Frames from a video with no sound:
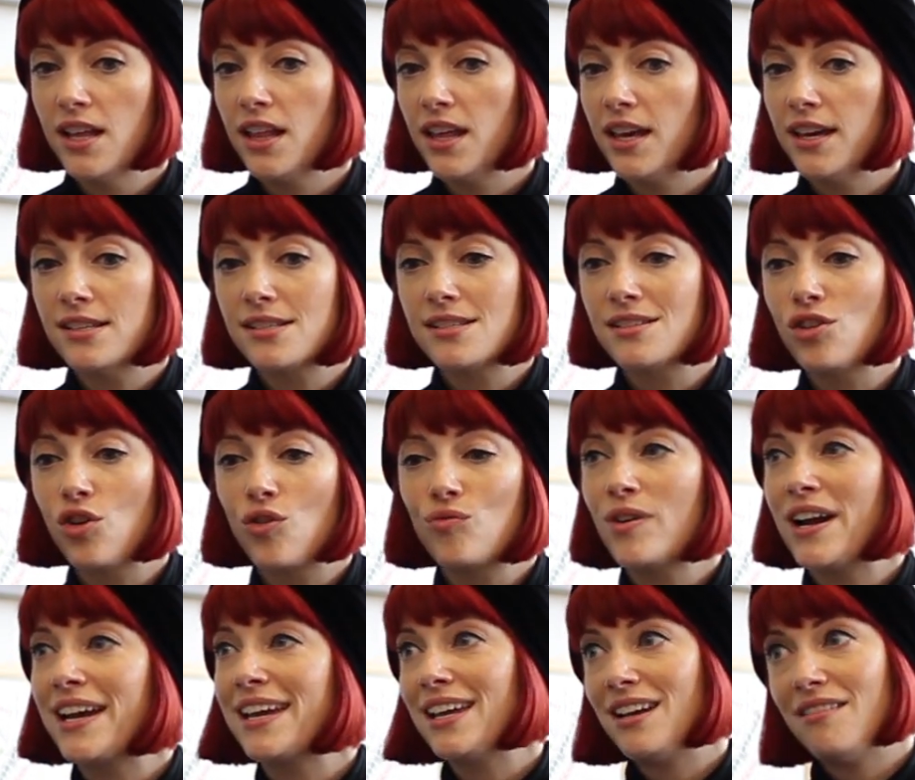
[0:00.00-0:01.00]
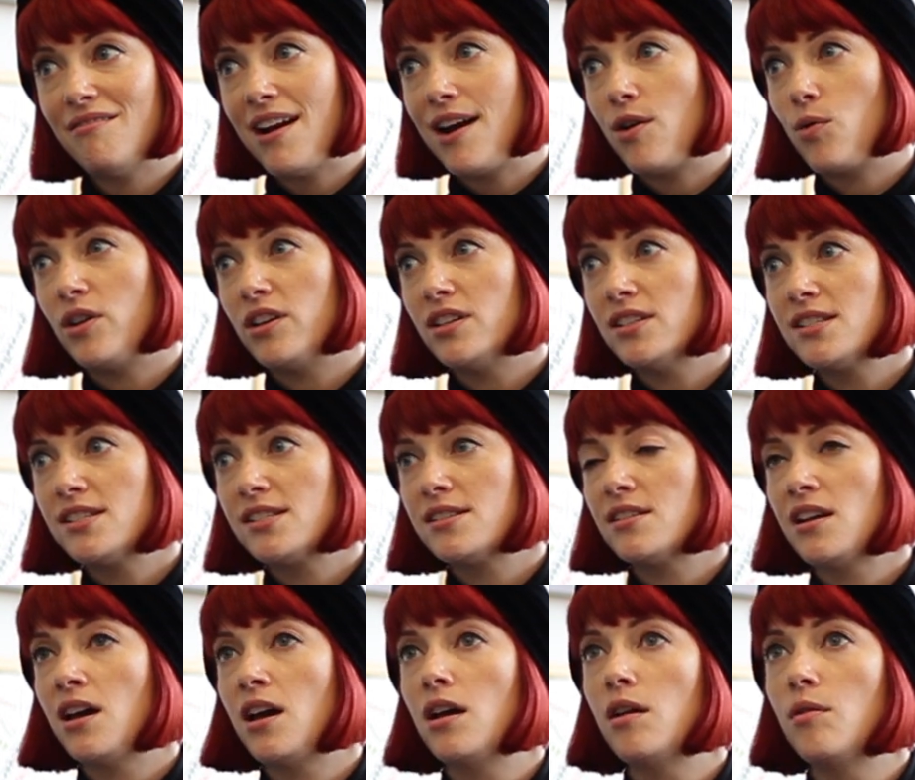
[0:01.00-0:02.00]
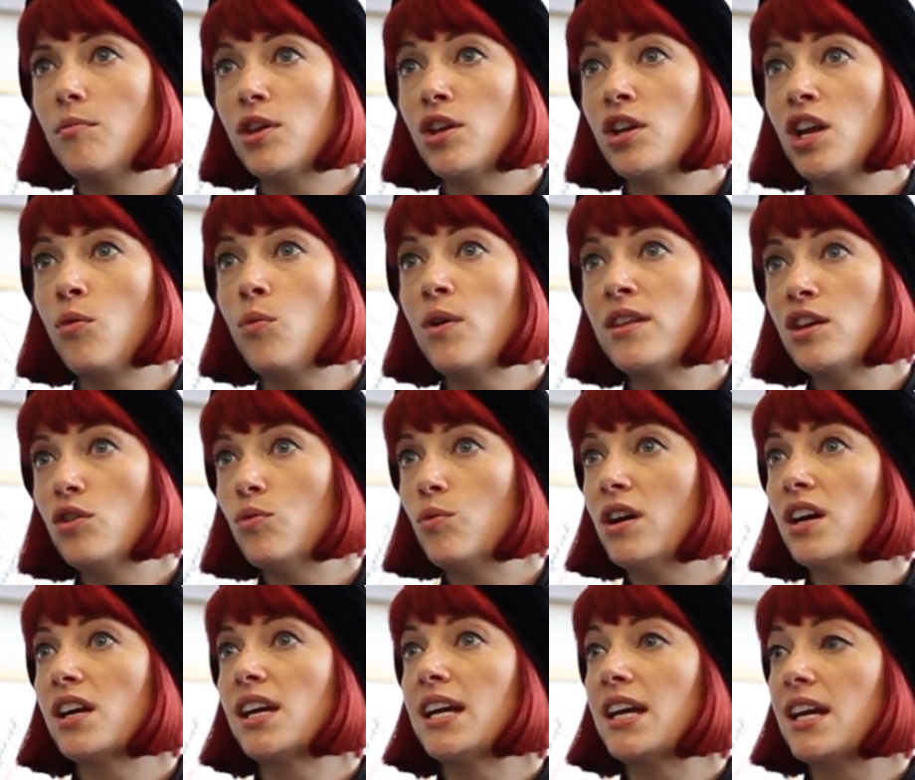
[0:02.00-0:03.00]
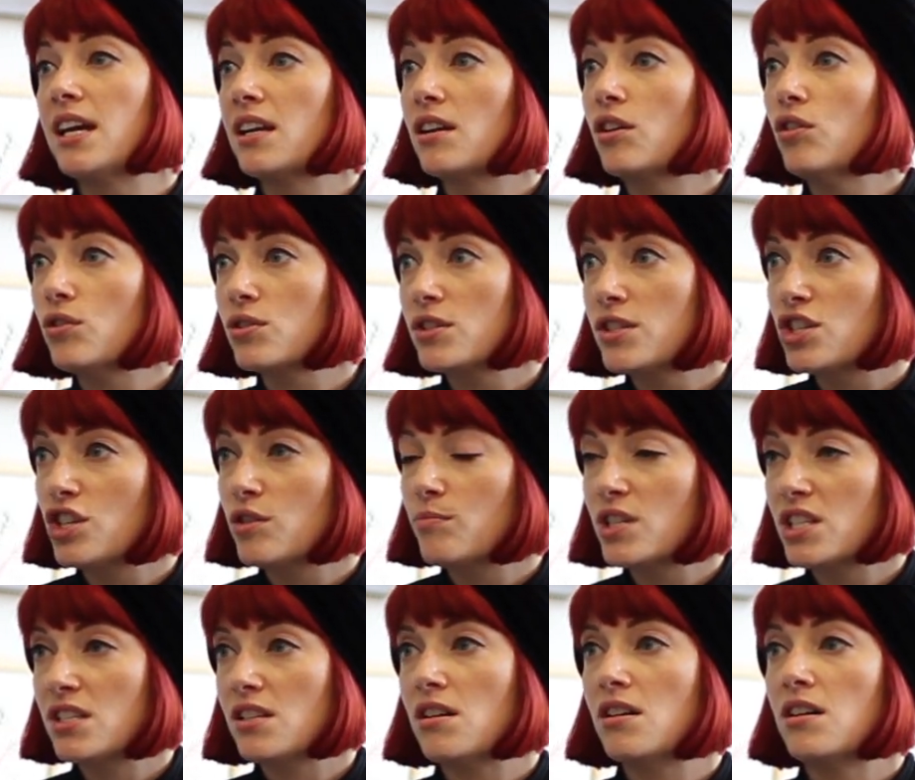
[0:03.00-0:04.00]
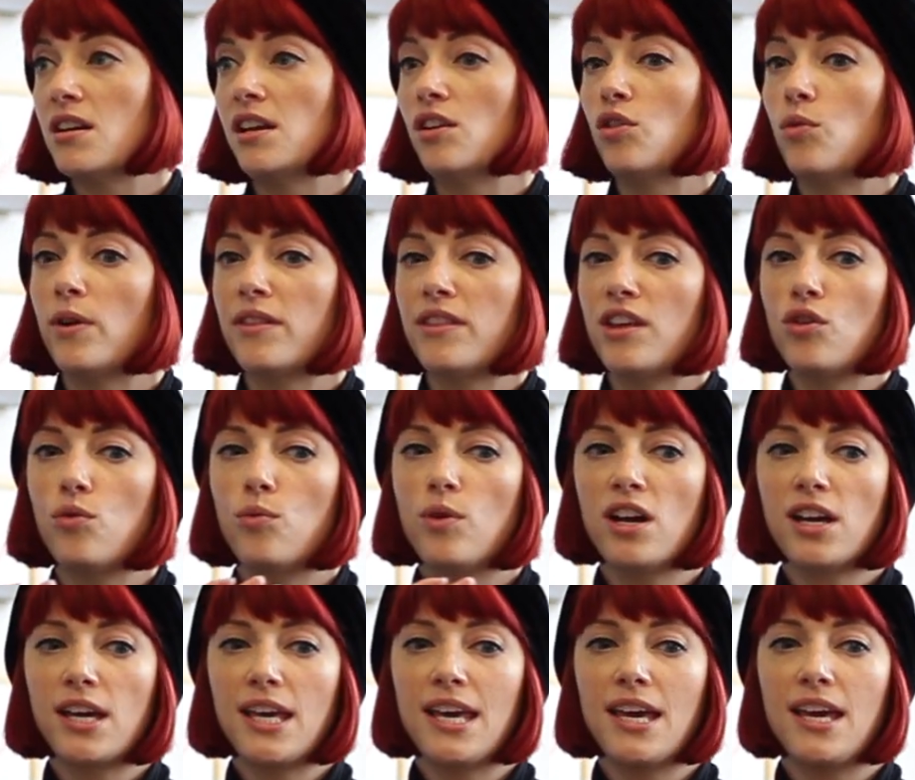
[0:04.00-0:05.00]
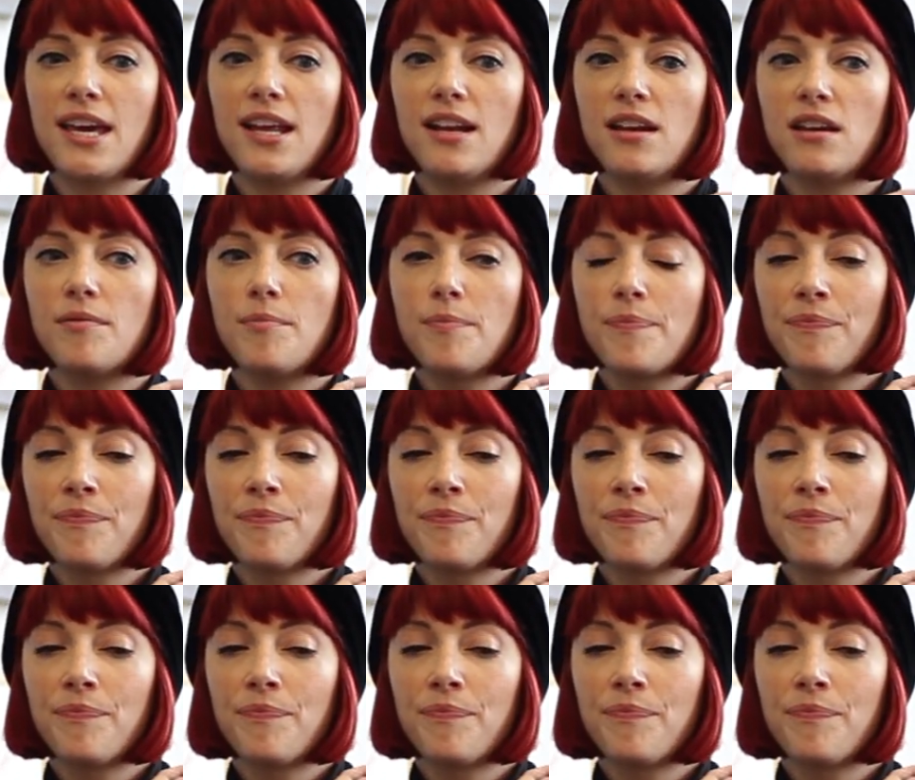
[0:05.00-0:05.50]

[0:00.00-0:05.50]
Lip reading: It's not regular hours. Whether you're working in costume design or whether you're working in